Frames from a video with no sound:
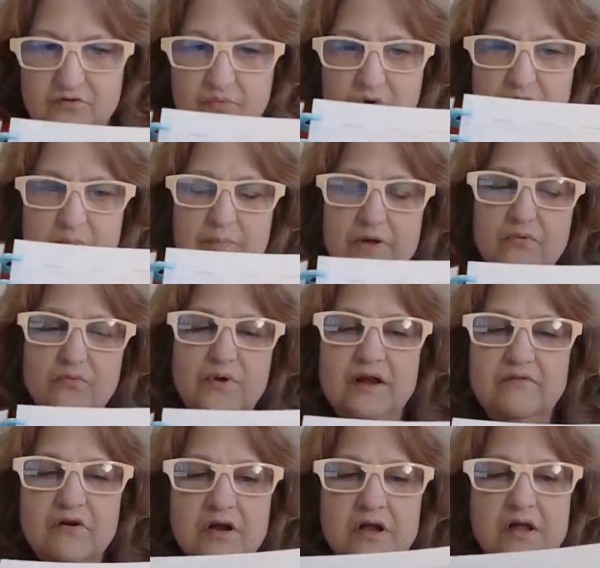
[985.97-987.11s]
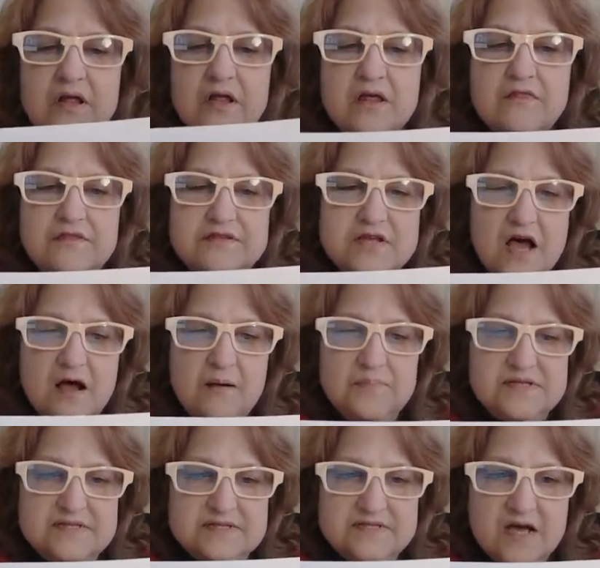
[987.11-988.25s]
for the word, but whatever. The top
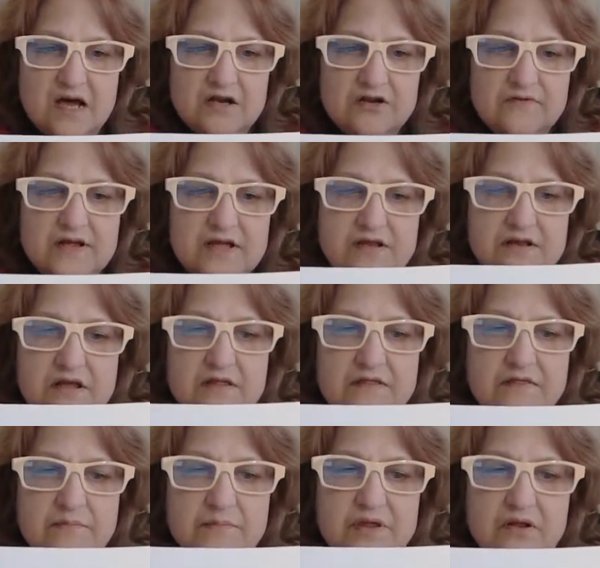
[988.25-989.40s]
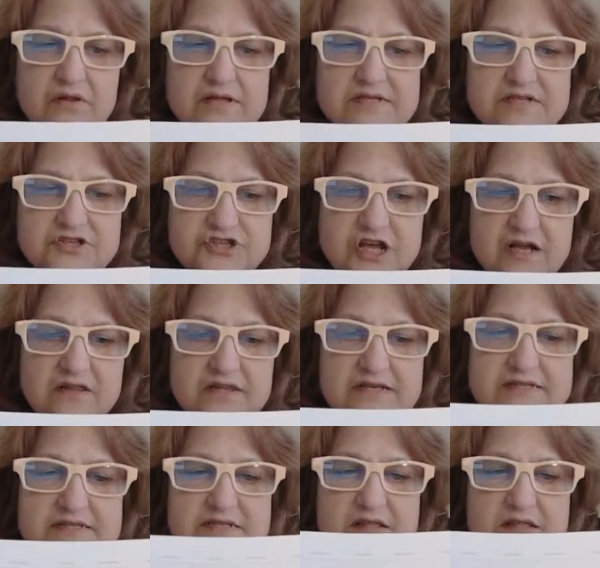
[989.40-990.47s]
is a dot grid, the middle is a checklist,